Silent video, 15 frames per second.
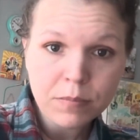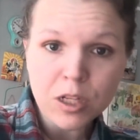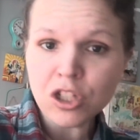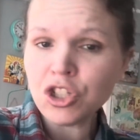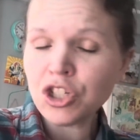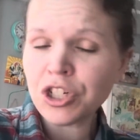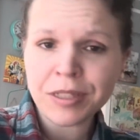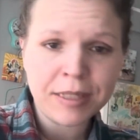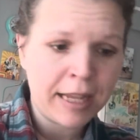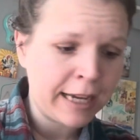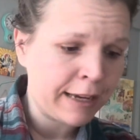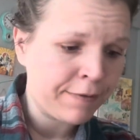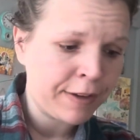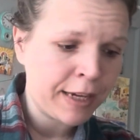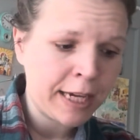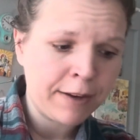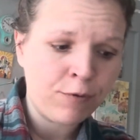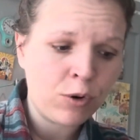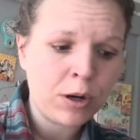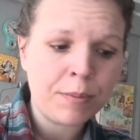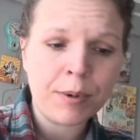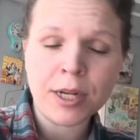Just like if King
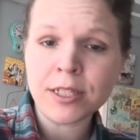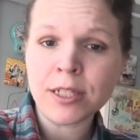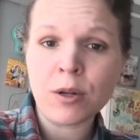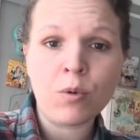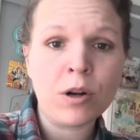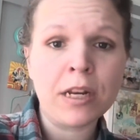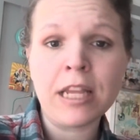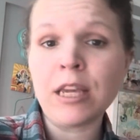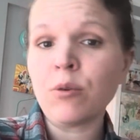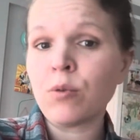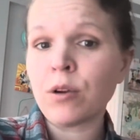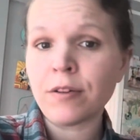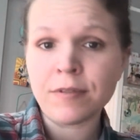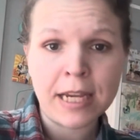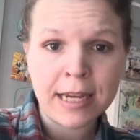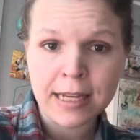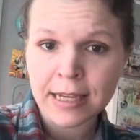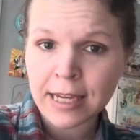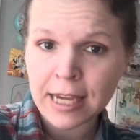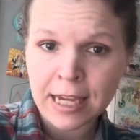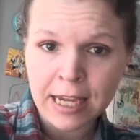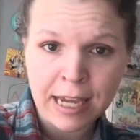Fortinbras had won, he would have taken
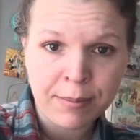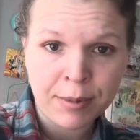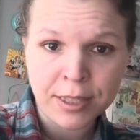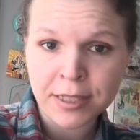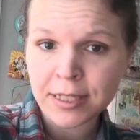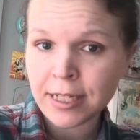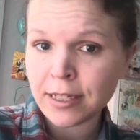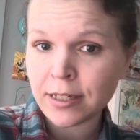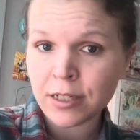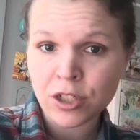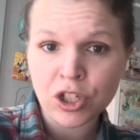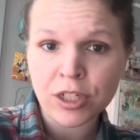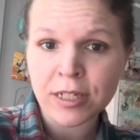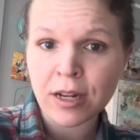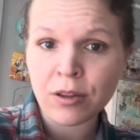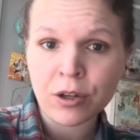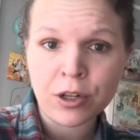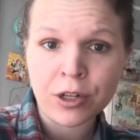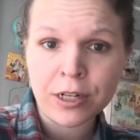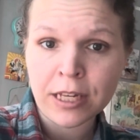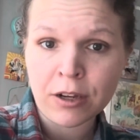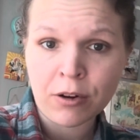King Hamlet's land. It's just how the
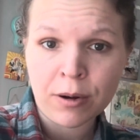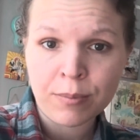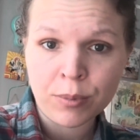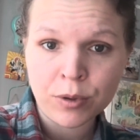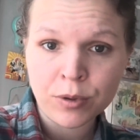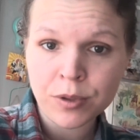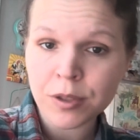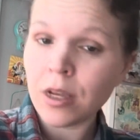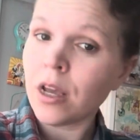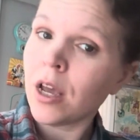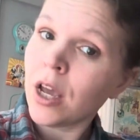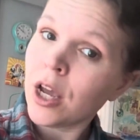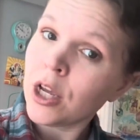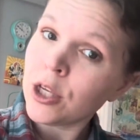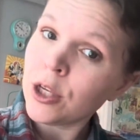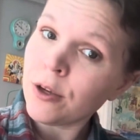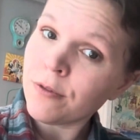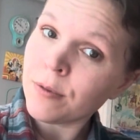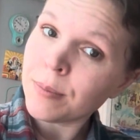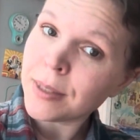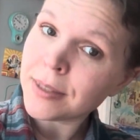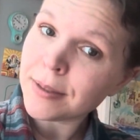cookie crumbles.
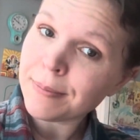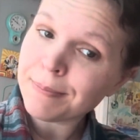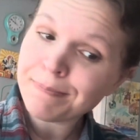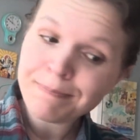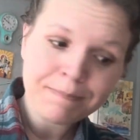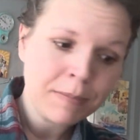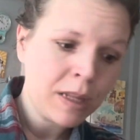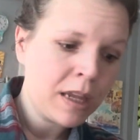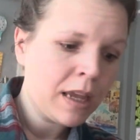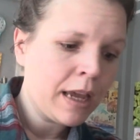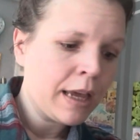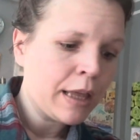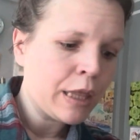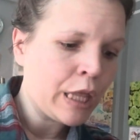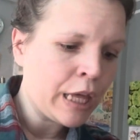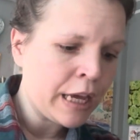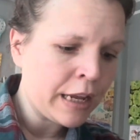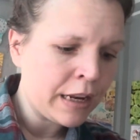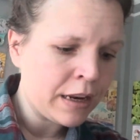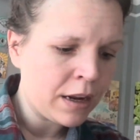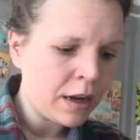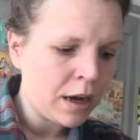Euphemism.
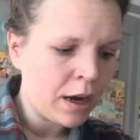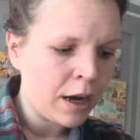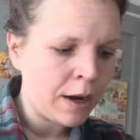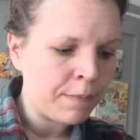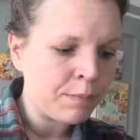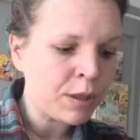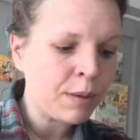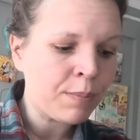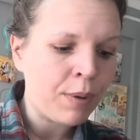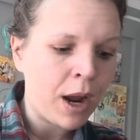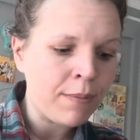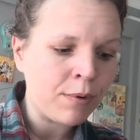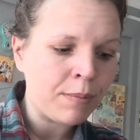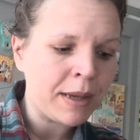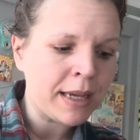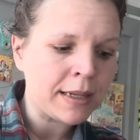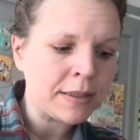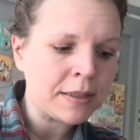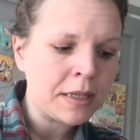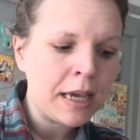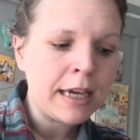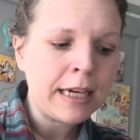Then, but the problem
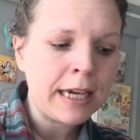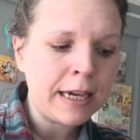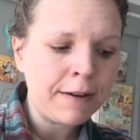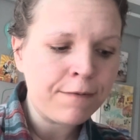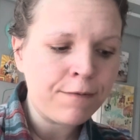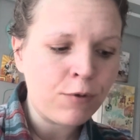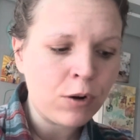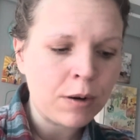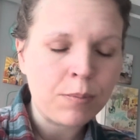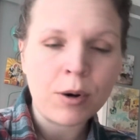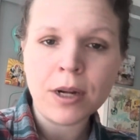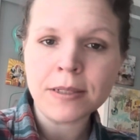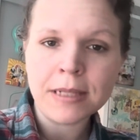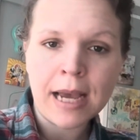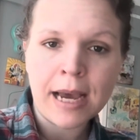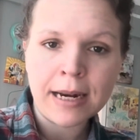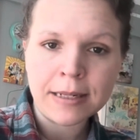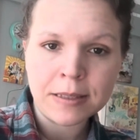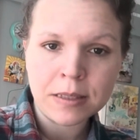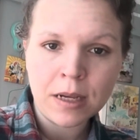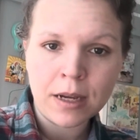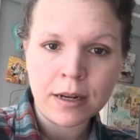is, King Fortinbras had a
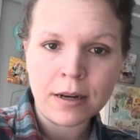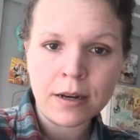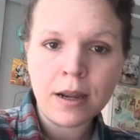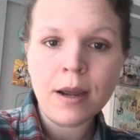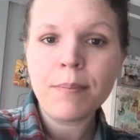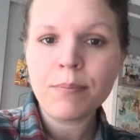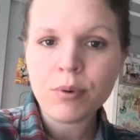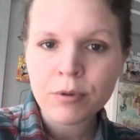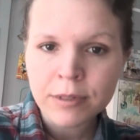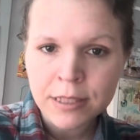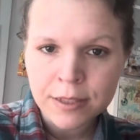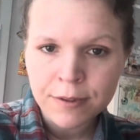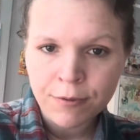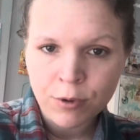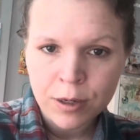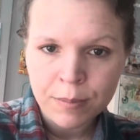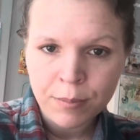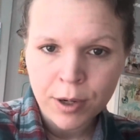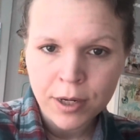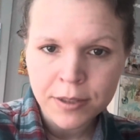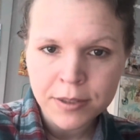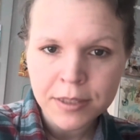son, Prince
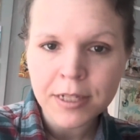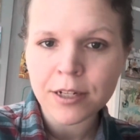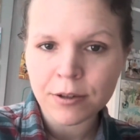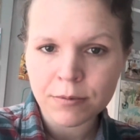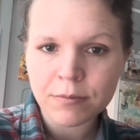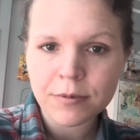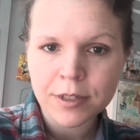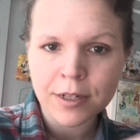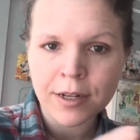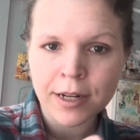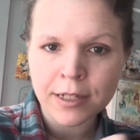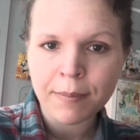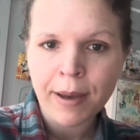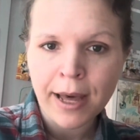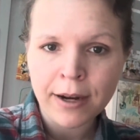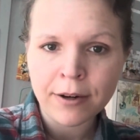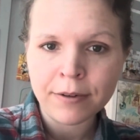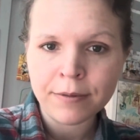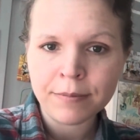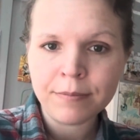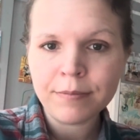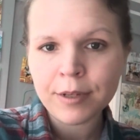Fortinbras. Can you detect a
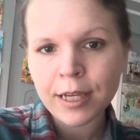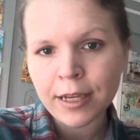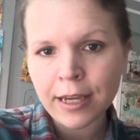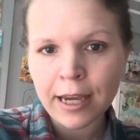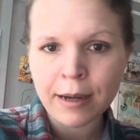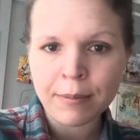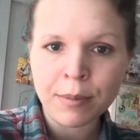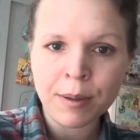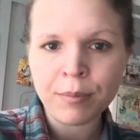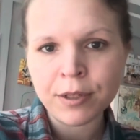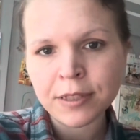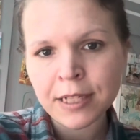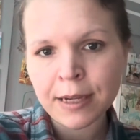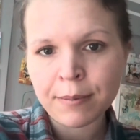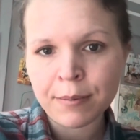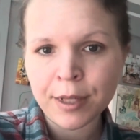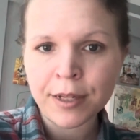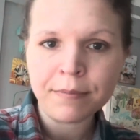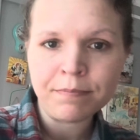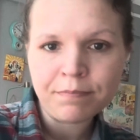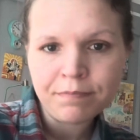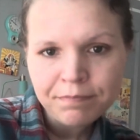pattern? King Hamlet, Prince Hamlet,
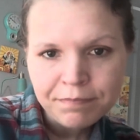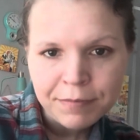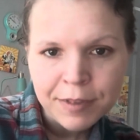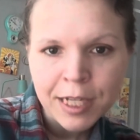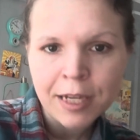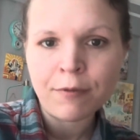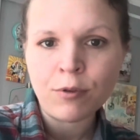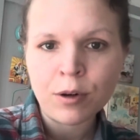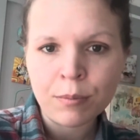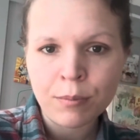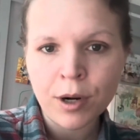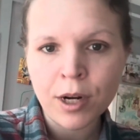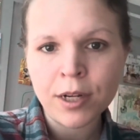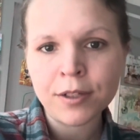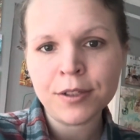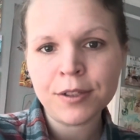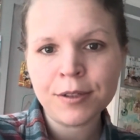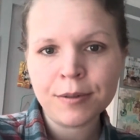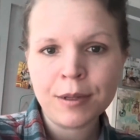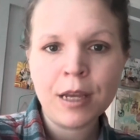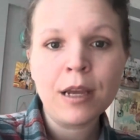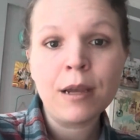King Fortinbras,
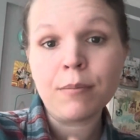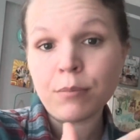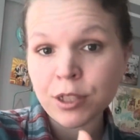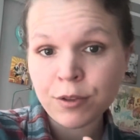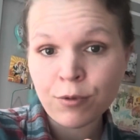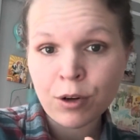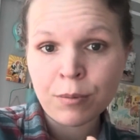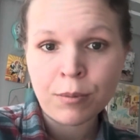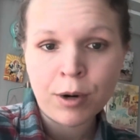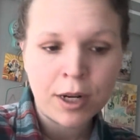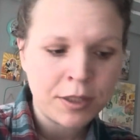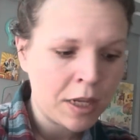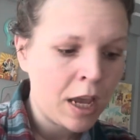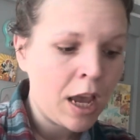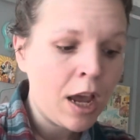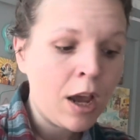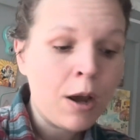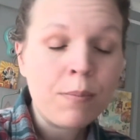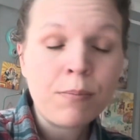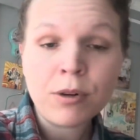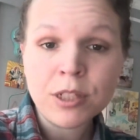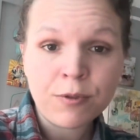Prince Fortinbras.
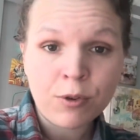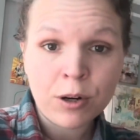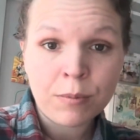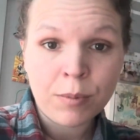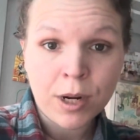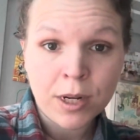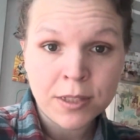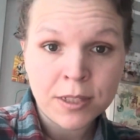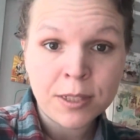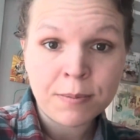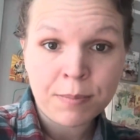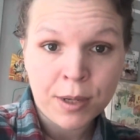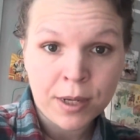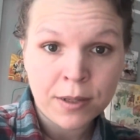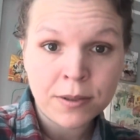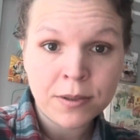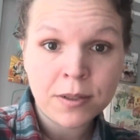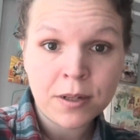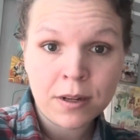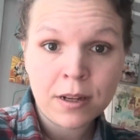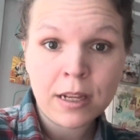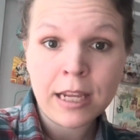Prince Fortinbras is
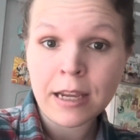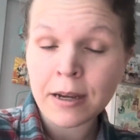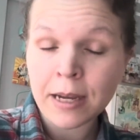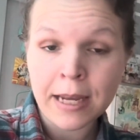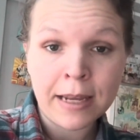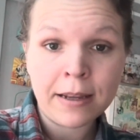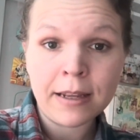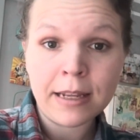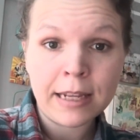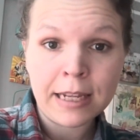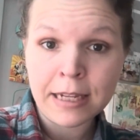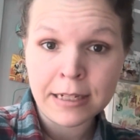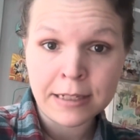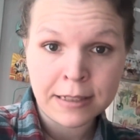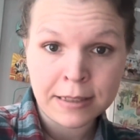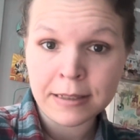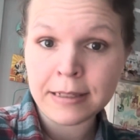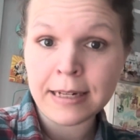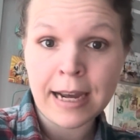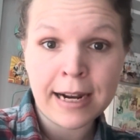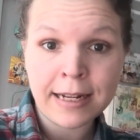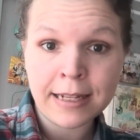pissed. Okay, his
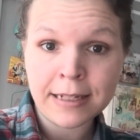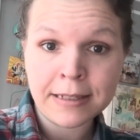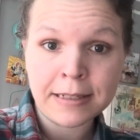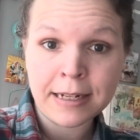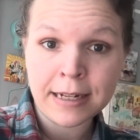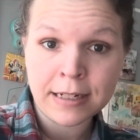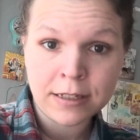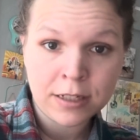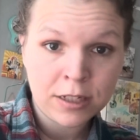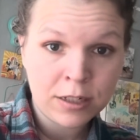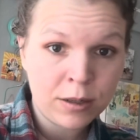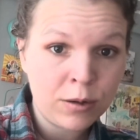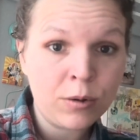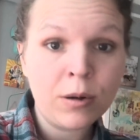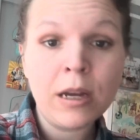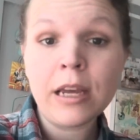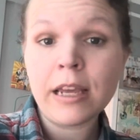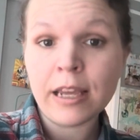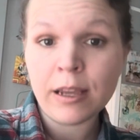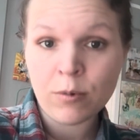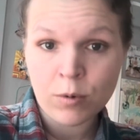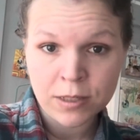daddy is dead too.
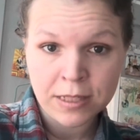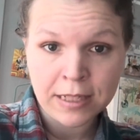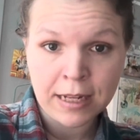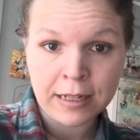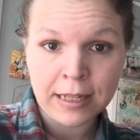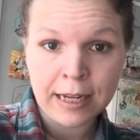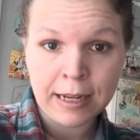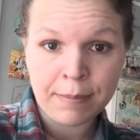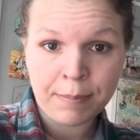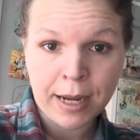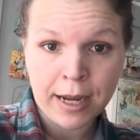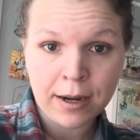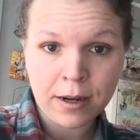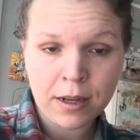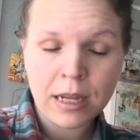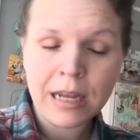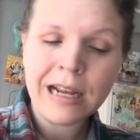He wants that land back.